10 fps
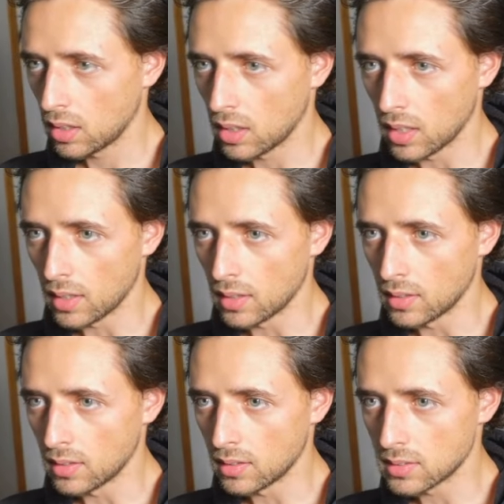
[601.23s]
and
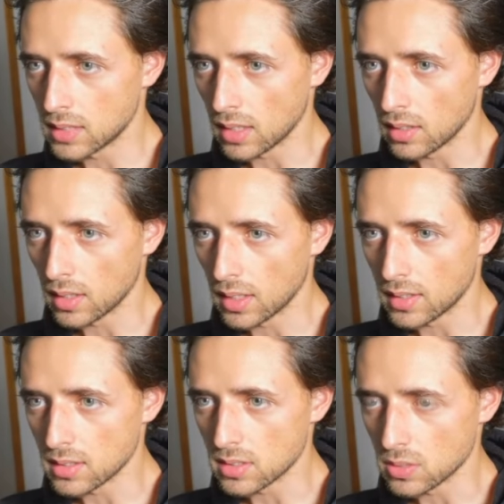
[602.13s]
then take a look at
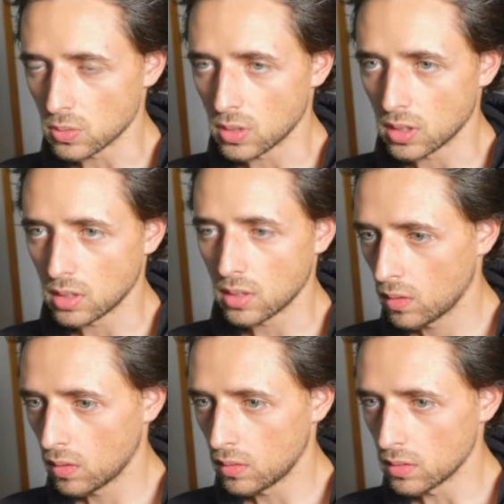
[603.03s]
this as well,
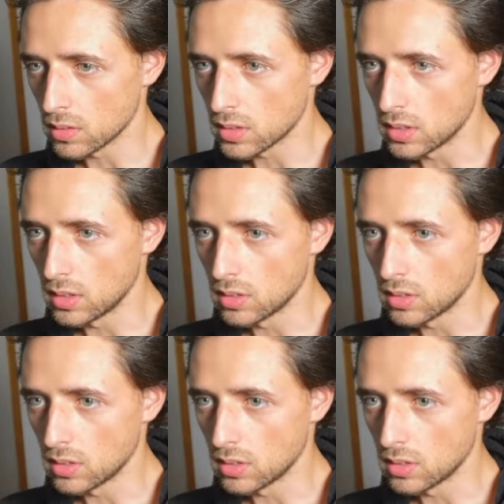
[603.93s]
you'll see.